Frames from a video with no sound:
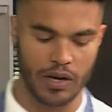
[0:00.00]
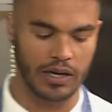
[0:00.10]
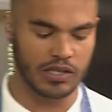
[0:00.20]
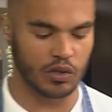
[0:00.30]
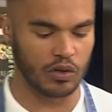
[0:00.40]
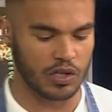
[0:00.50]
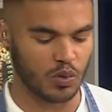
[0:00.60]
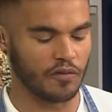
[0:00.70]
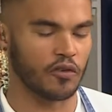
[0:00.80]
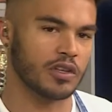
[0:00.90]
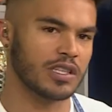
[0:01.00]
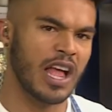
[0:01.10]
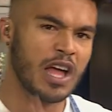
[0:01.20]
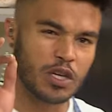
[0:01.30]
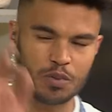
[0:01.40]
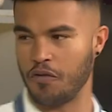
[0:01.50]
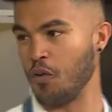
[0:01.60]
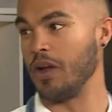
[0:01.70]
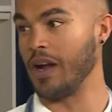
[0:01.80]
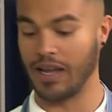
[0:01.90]
I want to listen to this one first, just
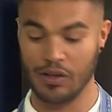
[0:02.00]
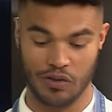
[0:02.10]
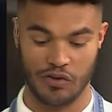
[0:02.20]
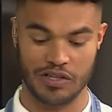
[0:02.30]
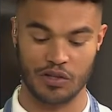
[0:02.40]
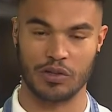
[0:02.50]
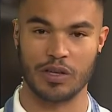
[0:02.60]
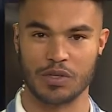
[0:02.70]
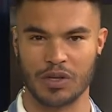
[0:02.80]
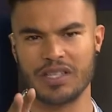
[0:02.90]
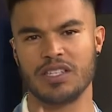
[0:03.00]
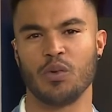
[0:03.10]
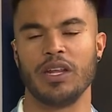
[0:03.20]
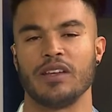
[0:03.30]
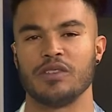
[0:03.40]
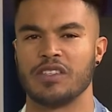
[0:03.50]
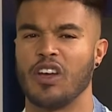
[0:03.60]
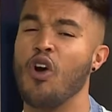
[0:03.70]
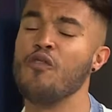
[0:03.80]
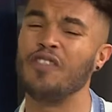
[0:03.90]
before we crack into the rest of your tips. So let's hear what he has to
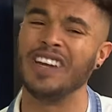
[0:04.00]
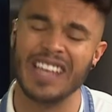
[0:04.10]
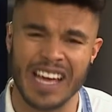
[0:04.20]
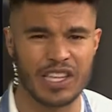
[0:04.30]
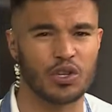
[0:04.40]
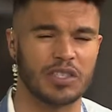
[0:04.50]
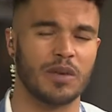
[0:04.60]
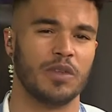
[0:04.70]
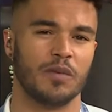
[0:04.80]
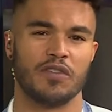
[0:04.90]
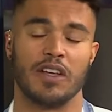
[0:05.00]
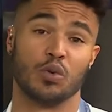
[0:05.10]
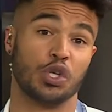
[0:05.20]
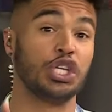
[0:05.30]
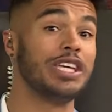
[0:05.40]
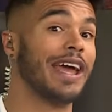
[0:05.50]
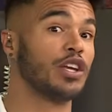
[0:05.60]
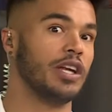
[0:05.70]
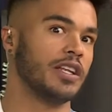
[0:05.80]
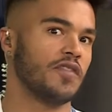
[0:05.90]
say. Hopefully he's got some tips for us, or she
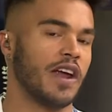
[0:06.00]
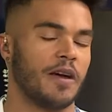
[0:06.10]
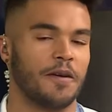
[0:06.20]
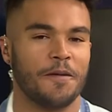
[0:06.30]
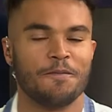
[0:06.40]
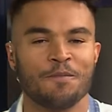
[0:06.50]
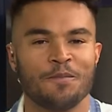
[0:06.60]
actually. Let's find out.